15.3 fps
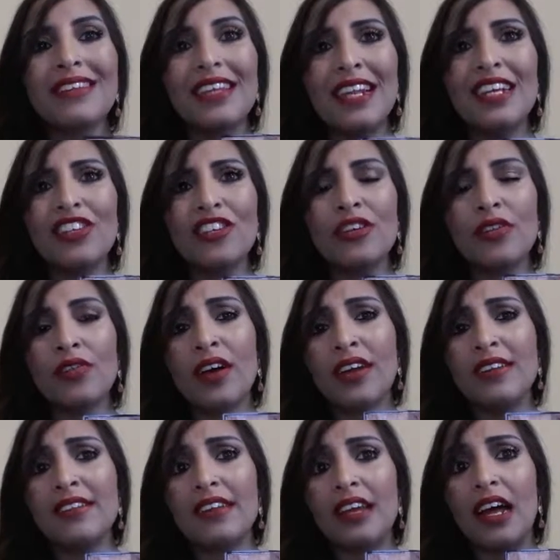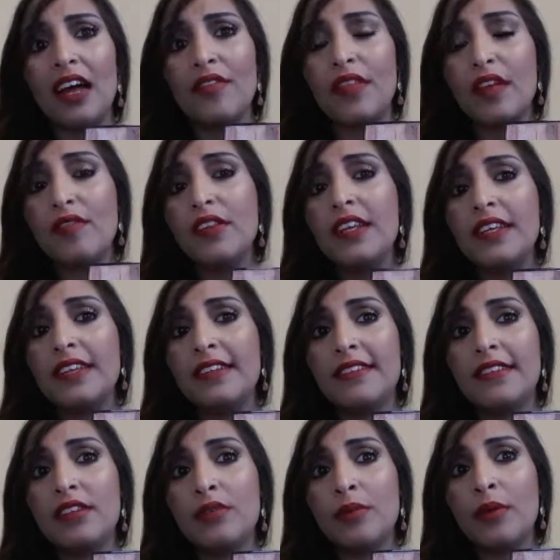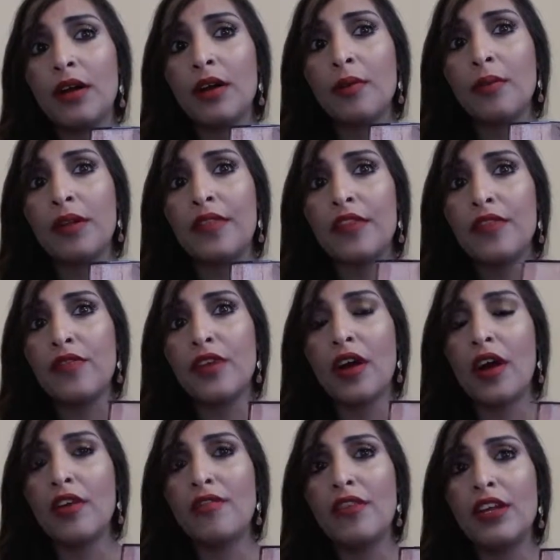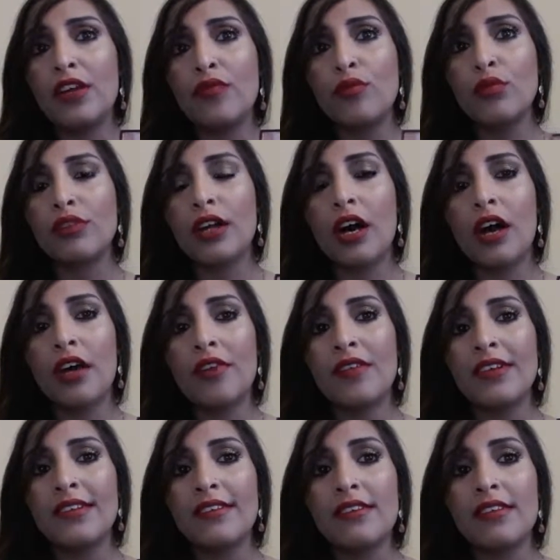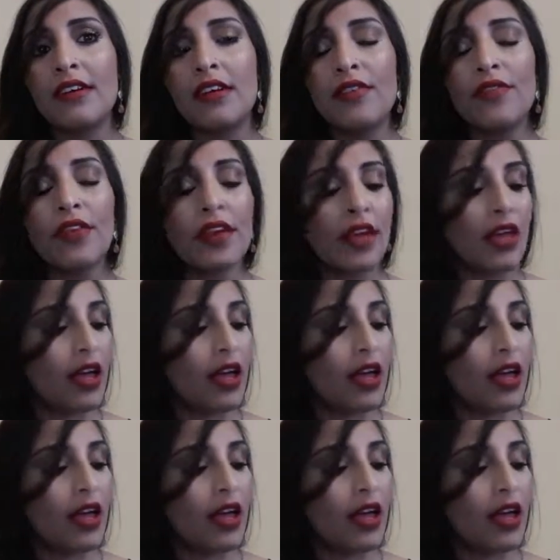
selection of colors to have. They're really easy to work with if you can't really afford the higher end stuff.